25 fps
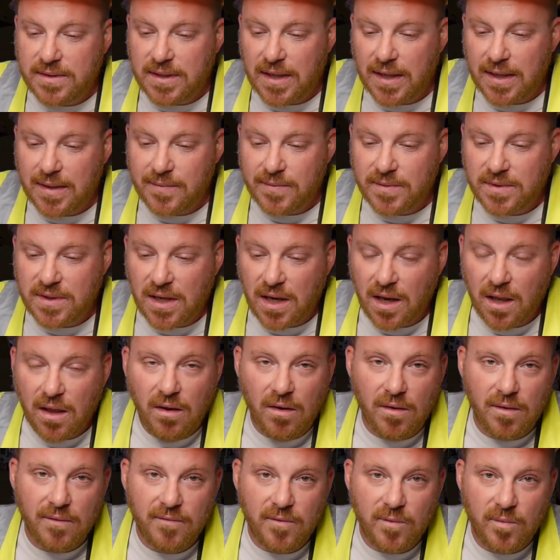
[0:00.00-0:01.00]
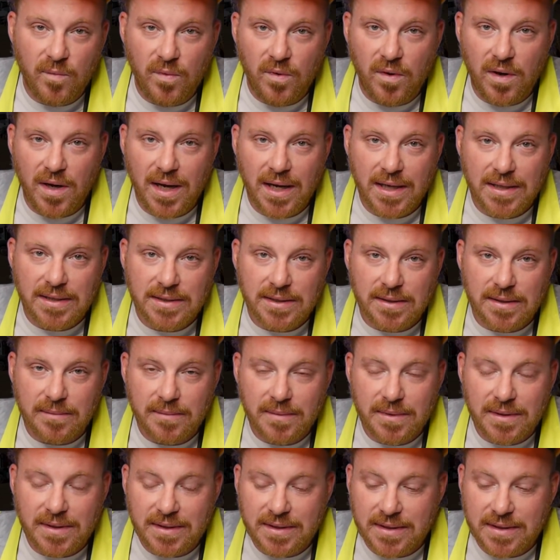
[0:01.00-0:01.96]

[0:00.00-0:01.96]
saying was that a lot of them weren't actually with the